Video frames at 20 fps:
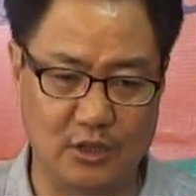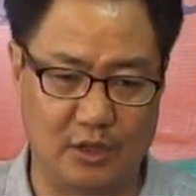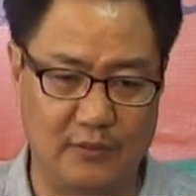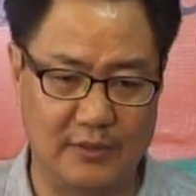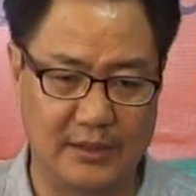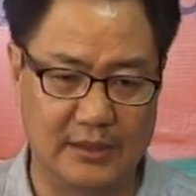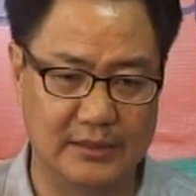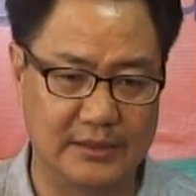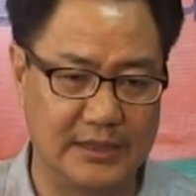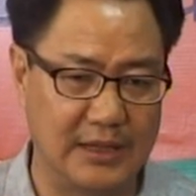is
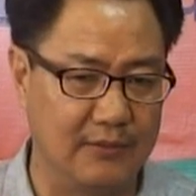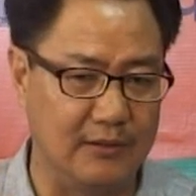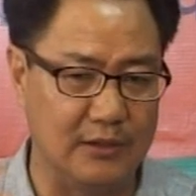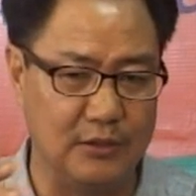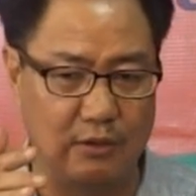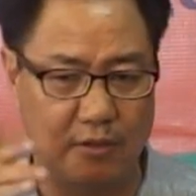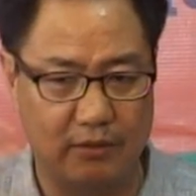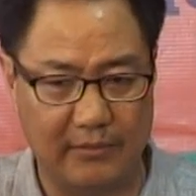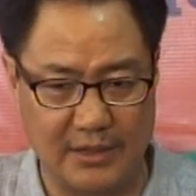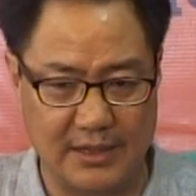over, they
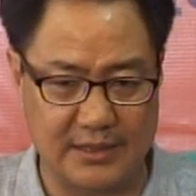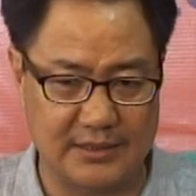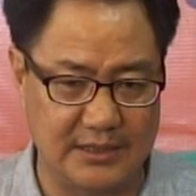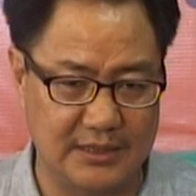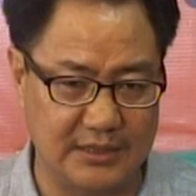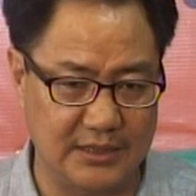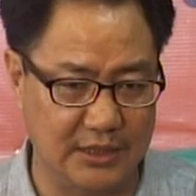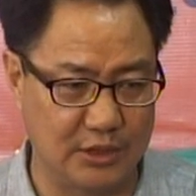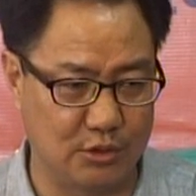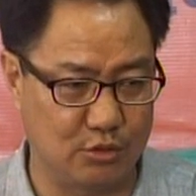will not raise
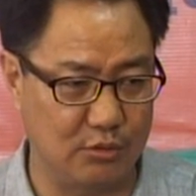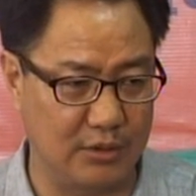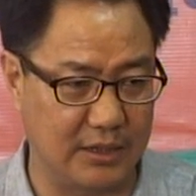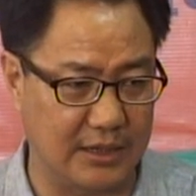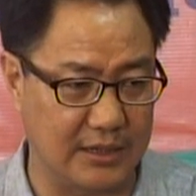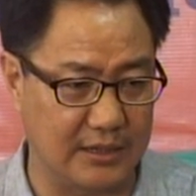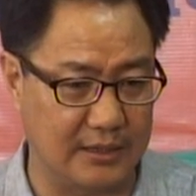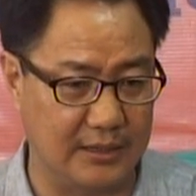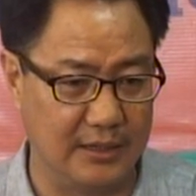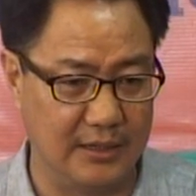this issue
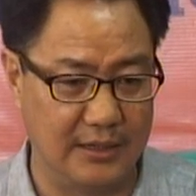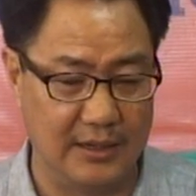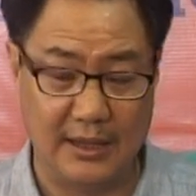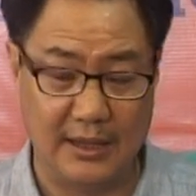again.